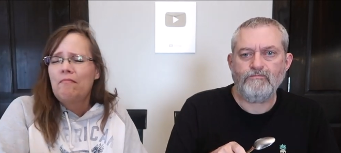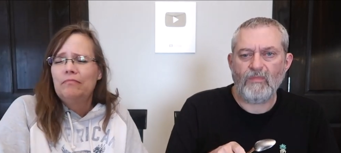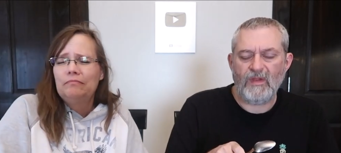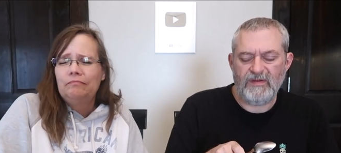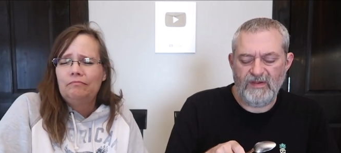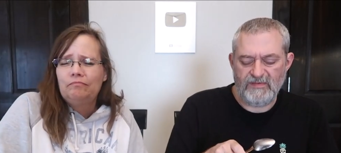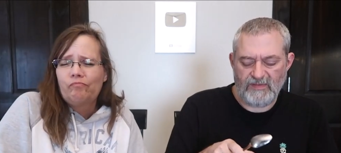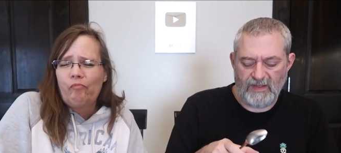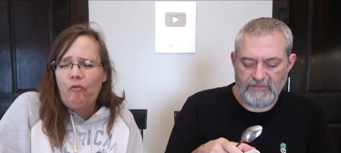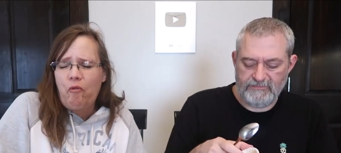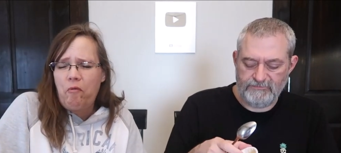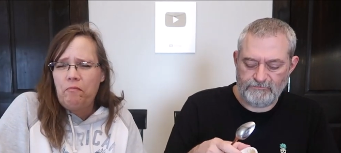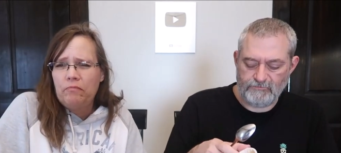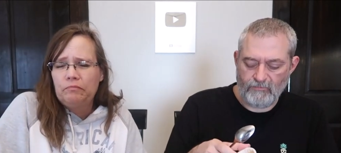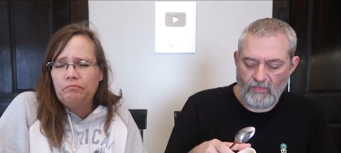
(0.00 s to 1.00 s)
Speaker 1: That tastes like
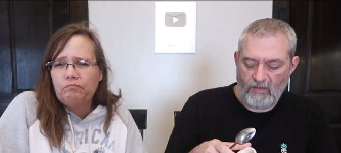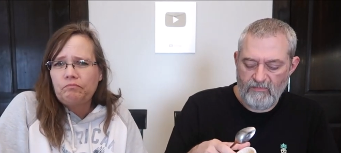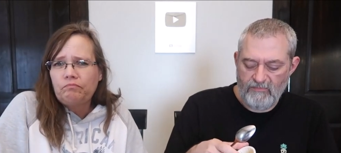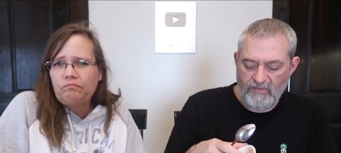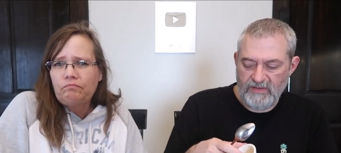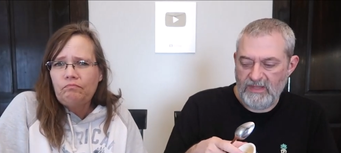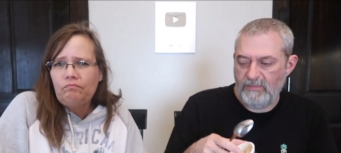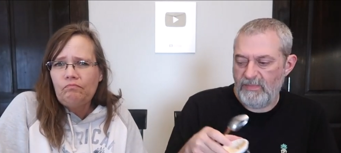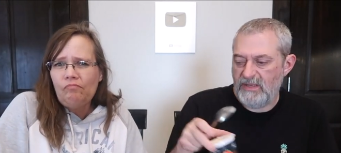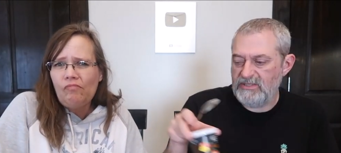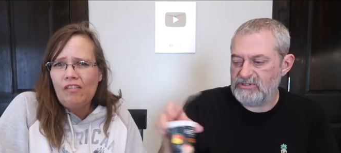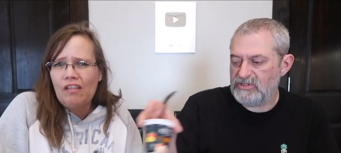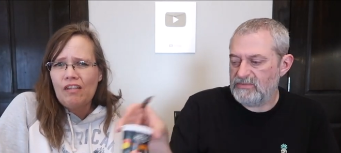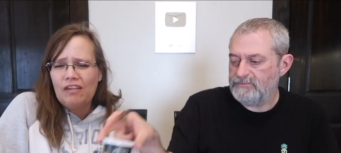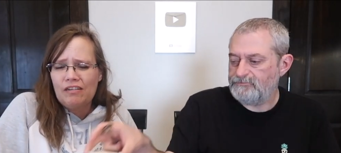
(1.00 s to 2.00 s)
funky
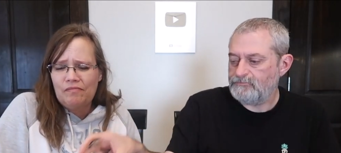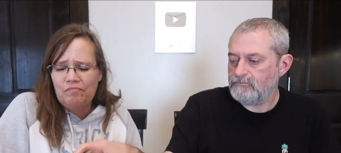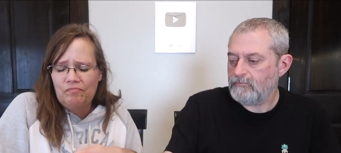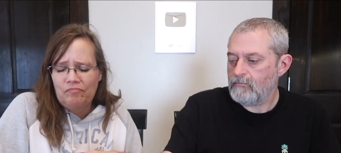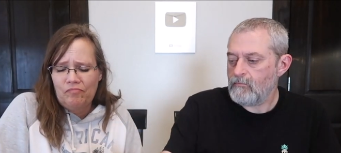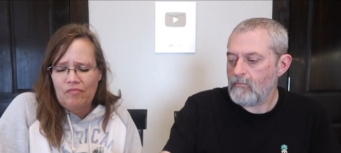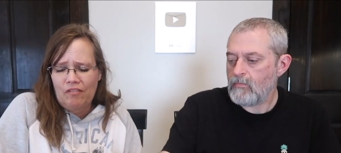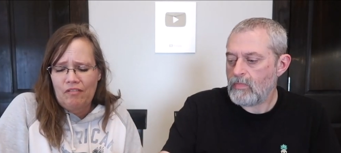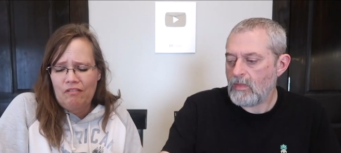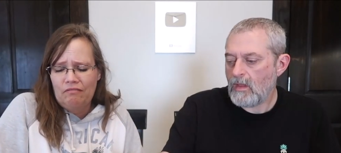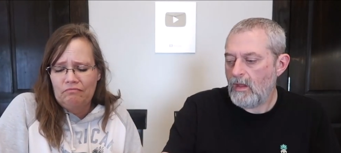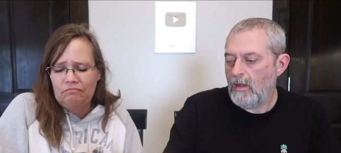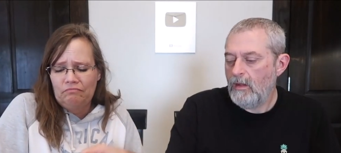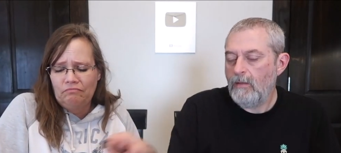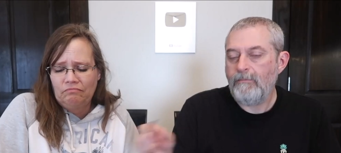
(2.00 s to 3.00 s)
peach.
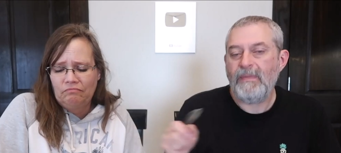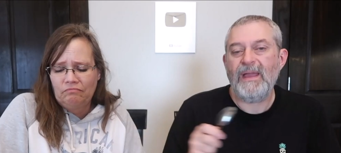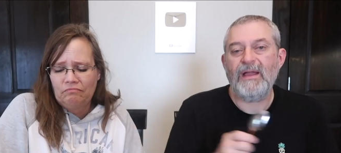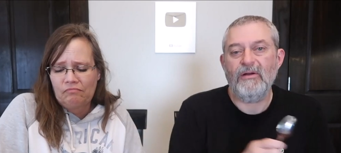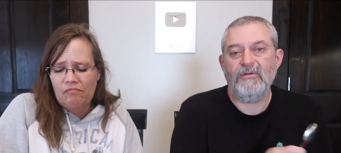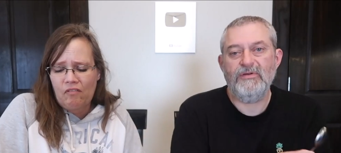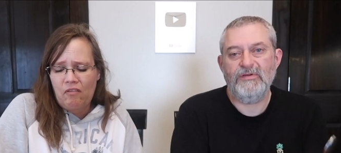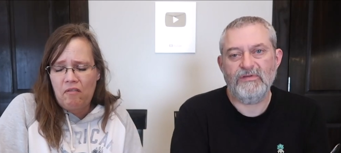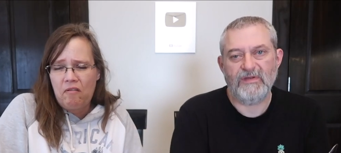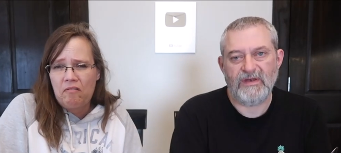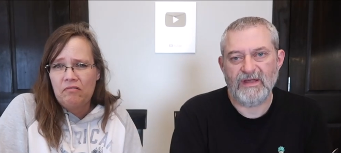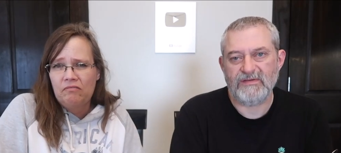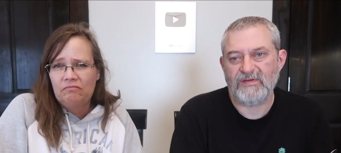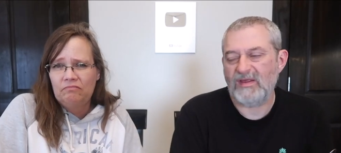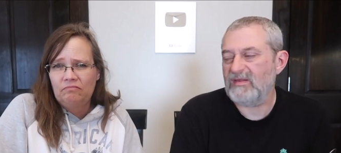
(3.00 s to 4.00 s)
Mango usually
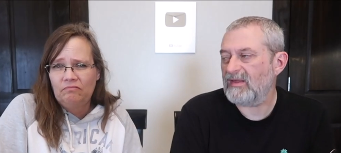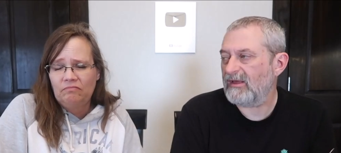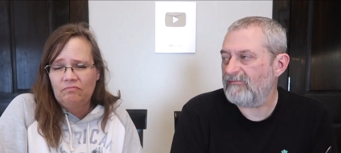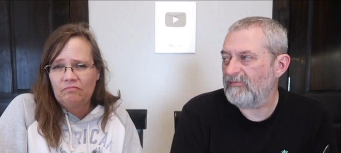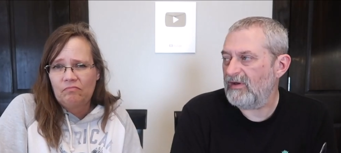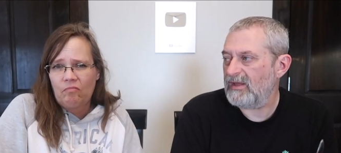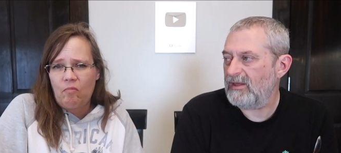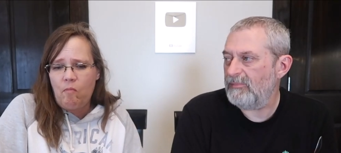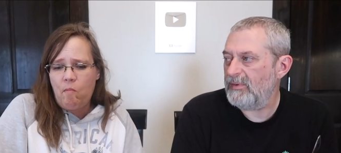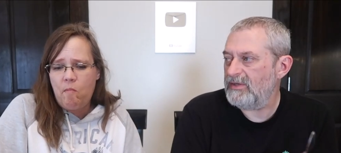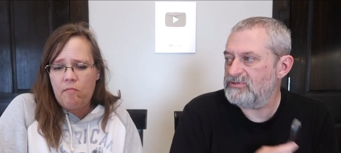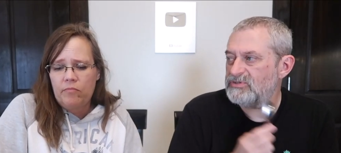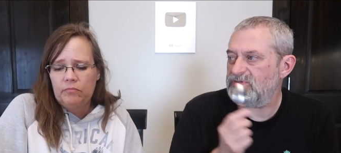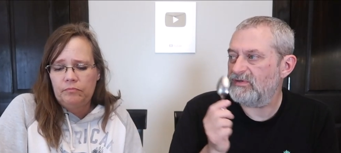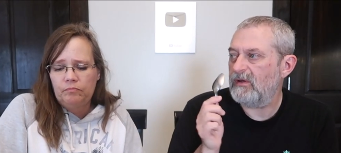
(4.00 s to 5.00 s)
does taste like funky
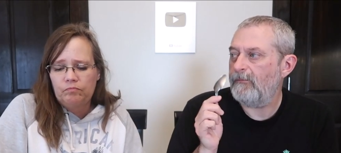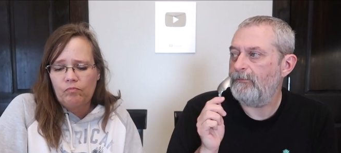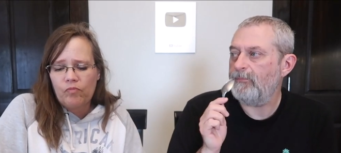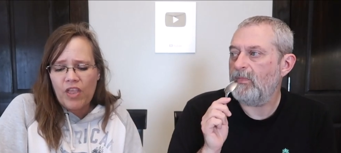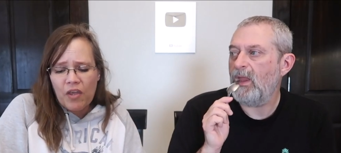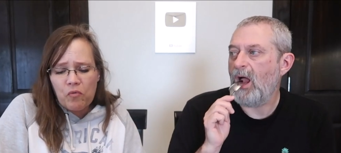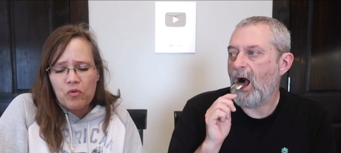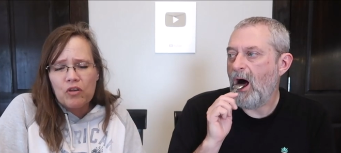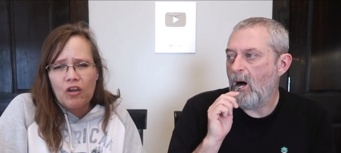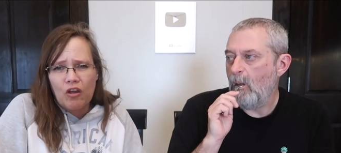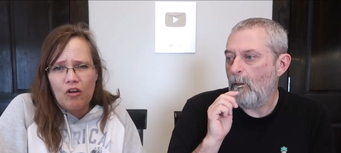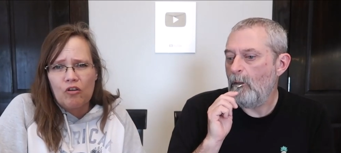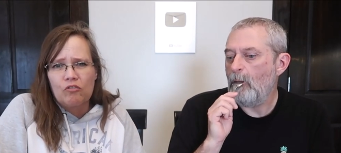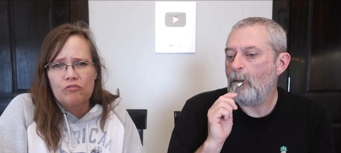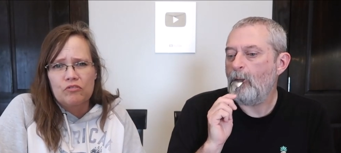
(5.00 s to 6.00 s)
peaches.
Speaker 2: That would
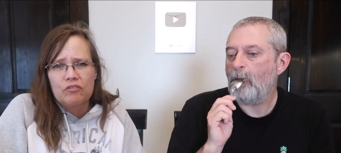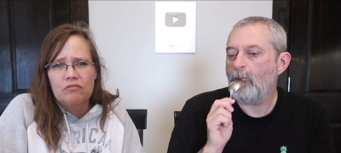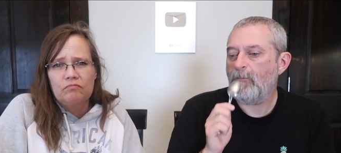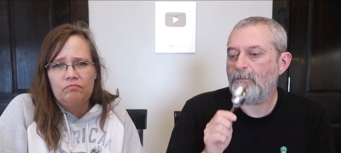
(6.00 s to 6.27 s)
hurt.